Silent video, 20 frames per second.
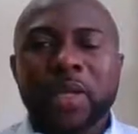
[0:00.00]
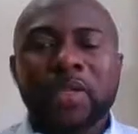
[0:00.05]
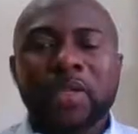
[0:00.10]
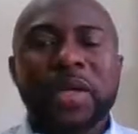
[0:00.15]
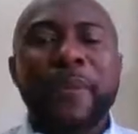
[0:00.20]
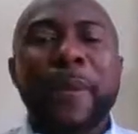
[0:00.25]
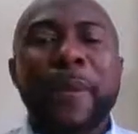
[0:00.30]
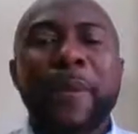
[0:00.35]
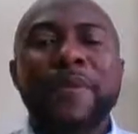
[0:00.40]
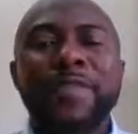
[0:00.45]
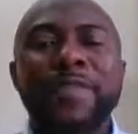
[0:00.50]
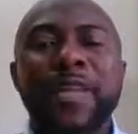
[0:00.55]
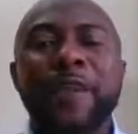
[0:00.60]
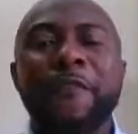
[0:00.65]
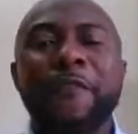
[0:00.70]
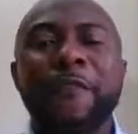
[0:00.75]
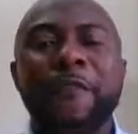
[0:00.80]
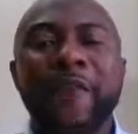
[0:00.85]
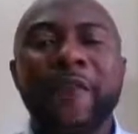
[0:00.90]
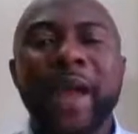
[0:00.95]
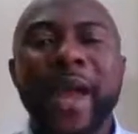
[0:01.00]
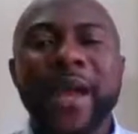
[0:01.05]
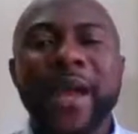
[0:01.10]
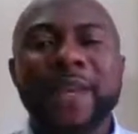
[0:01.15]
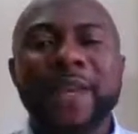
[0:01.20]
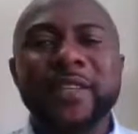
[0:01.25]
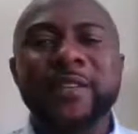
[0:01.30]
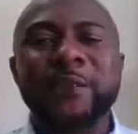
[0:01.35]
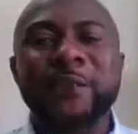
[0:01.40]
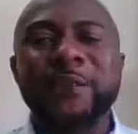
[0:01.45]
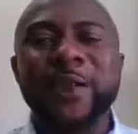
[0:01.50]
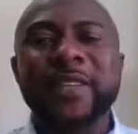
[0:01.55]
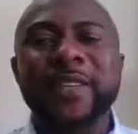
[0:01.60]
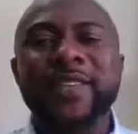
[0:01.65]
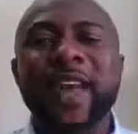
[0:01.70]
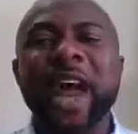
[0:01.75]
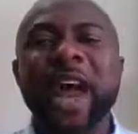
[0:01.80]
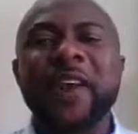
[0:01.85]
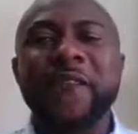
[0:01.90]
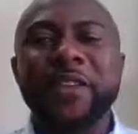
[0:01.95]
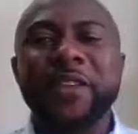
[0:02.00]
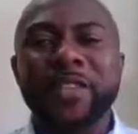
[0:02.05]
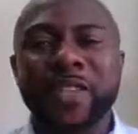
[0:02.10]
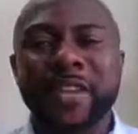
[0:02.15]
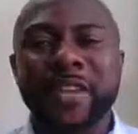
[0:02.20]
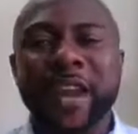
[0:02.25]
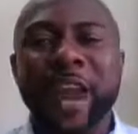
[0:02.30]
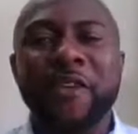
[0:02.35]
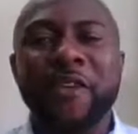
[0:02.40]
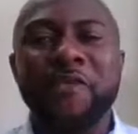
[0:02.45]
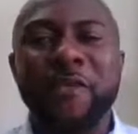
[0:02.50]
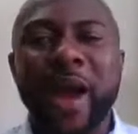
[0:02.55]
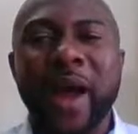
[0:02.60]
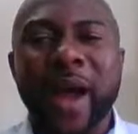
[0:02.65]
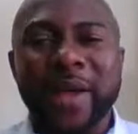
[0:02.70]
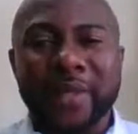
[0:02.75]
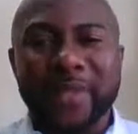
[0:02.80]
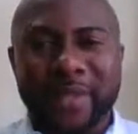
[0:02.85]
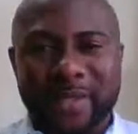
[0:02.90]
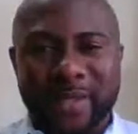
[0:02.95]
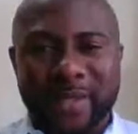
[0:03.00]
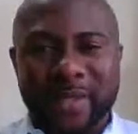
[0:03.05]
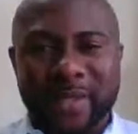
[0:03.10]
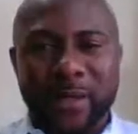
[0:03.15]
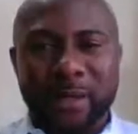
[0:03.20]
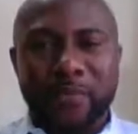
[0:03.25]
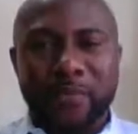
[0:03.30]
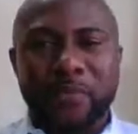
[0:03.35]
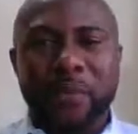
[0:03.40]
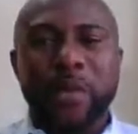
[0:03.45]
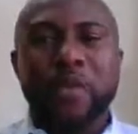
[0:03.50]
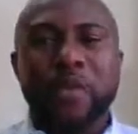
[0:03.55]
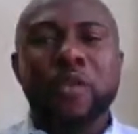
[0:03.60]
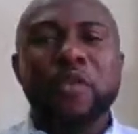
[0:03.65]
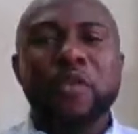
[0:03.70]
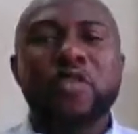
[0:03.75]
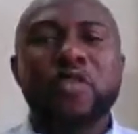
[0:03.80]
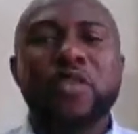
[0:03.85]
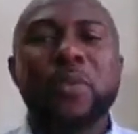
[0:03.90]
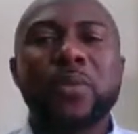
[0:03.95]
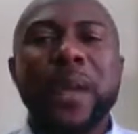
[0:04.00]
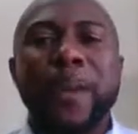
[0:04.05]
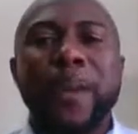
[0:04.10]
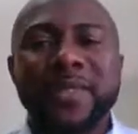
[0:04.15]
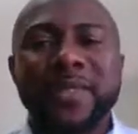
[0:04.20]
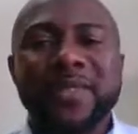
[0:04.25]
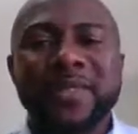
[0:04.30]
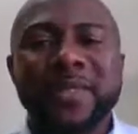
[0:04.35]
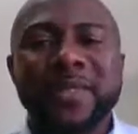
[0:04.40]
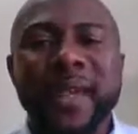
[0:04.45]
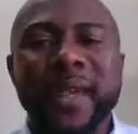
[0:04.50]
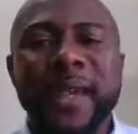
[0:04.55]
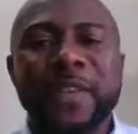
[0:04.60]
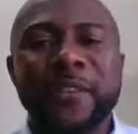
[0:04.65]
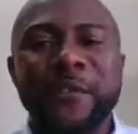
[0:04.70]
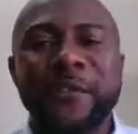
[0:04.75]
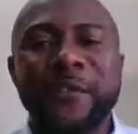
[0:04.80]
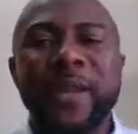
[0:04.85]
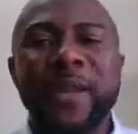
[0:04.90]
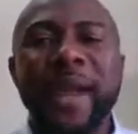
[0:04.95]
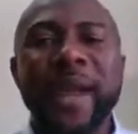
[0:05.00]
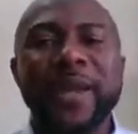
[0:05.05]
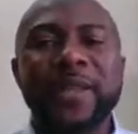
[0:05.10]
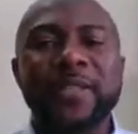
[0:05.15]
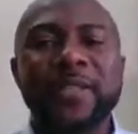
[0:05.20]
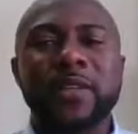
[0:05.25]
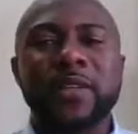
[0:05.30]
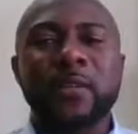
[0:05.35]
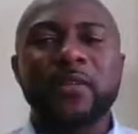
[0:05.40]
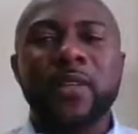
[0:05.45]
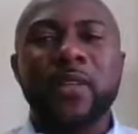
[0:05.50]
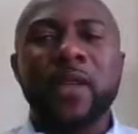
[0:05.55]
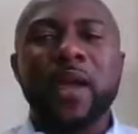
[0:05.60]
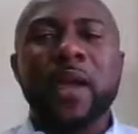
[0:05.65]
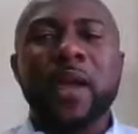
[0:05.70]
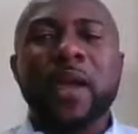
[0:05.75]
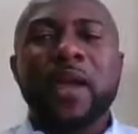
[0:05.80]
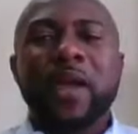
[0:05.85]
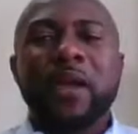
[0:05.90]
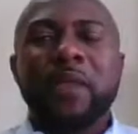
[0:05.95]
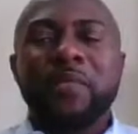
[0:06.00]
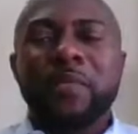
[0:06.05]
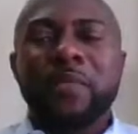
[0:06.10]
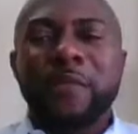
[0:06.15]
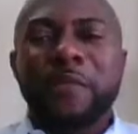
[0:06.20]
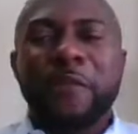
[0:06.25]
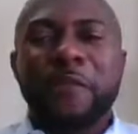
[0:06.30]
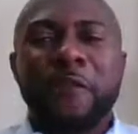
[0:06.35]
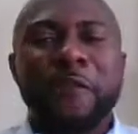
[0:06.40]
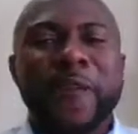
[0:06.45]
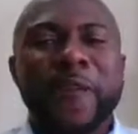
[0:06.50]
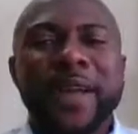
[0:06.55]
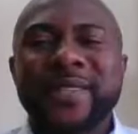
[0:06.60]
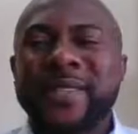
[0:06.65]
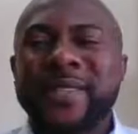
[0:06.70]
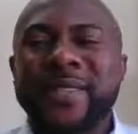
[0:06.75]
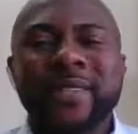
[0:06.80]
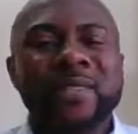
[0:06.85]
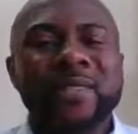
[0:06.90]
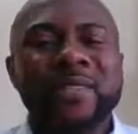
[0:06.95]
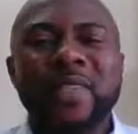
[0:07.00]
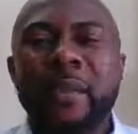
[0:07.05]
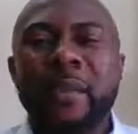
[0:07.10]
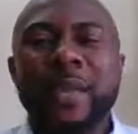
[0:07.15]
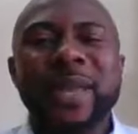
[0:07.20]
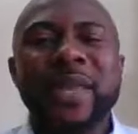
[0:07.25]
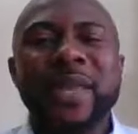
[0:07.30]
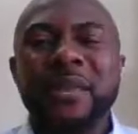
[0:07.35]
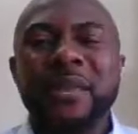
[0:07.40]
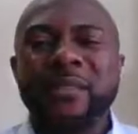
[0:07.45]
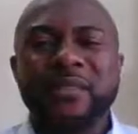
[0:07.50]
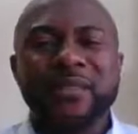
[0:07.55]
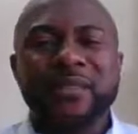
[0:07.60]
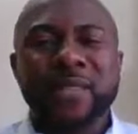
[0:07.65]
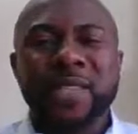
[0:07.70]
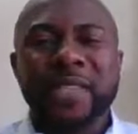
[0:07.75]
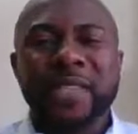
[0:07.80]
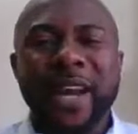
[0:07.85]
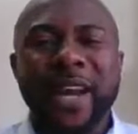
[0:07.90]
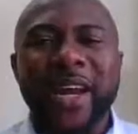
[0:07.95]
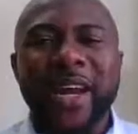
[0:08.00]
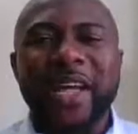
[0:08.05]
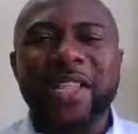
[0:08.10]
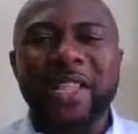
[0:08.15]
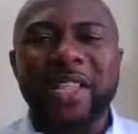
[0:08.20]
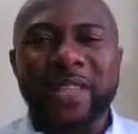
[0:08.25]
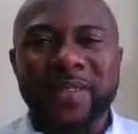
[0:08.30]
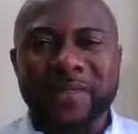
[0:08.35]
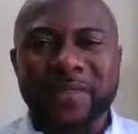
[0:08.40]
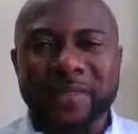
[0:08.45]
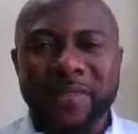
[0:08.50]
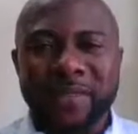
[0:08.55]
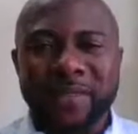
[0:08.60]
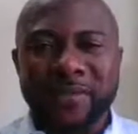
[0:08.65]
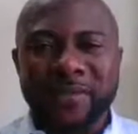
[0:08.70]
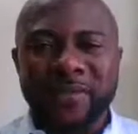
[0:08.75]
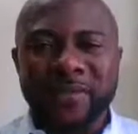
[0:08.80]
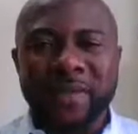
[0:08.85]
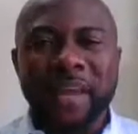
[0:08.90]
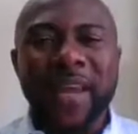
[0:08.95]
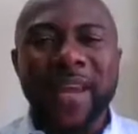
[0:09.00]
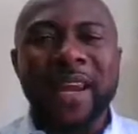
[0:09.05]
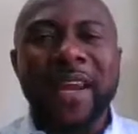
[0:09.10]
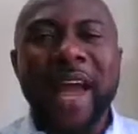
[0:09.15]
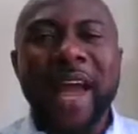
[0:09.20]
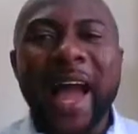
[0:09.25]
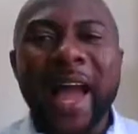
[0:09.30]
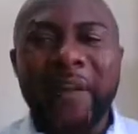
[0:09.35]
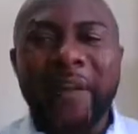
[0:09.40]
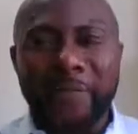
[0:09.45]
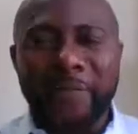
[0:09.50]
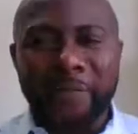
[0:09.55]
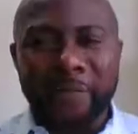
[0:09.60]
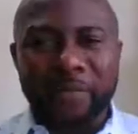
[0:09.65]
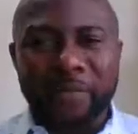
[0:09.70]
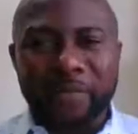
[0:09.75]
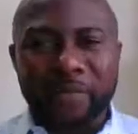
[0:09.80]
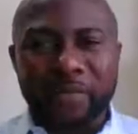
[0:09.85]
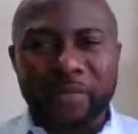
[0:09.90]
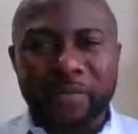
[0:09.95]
Some people say fear is face everything and rise. Some other person says fear is facing so many challenges in life.